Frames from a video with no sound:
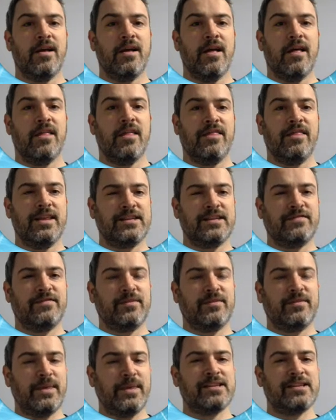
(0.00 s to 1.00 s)
This
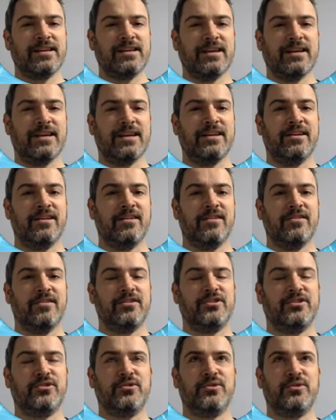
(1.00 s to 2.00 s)
basically
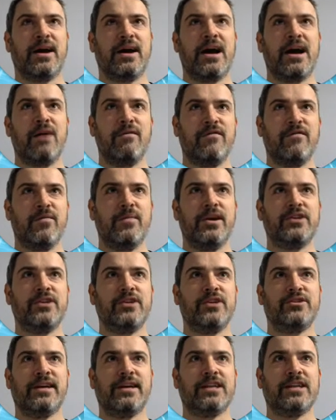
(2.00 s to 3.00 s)
shows you how
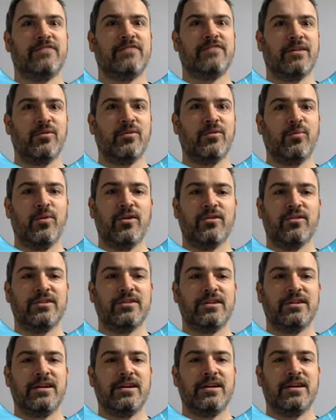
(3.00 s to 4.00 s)
information gets around the
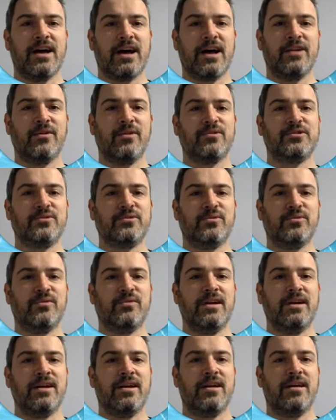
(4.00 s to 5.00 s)
world, and also
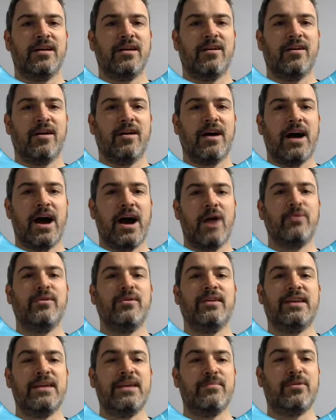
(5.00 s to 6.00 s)
how you
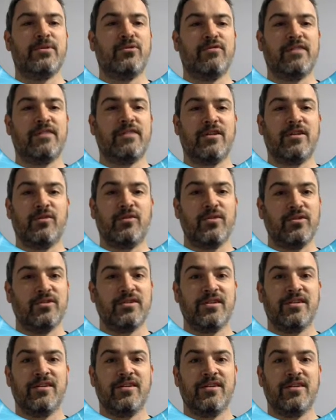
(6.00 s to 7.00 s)
can keep it going around the world
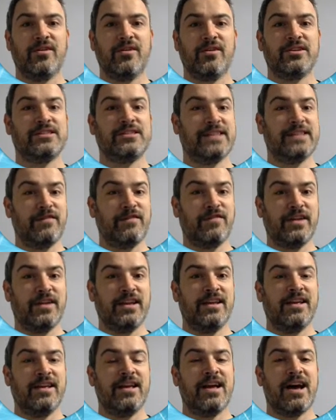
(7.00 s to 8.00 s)

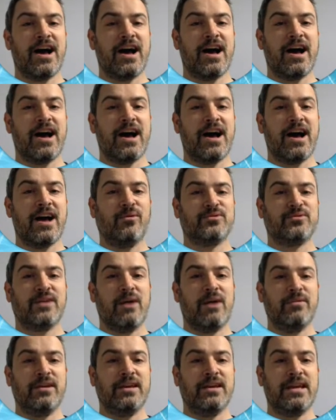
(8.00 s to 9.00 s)
safely, and also how
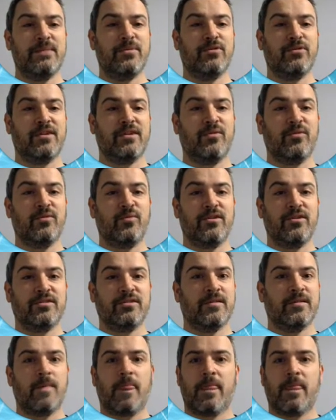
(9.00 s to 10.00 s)
you can keep it going around the world
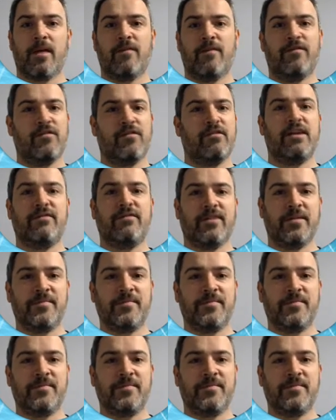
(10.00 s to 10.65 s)
forever.